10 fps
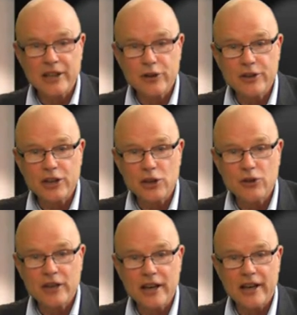here in the
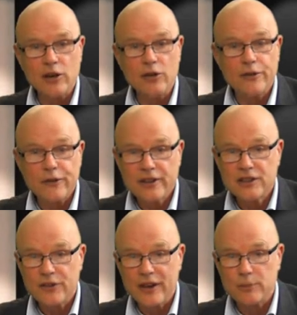UK on the
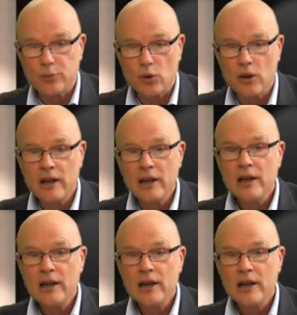1st of April,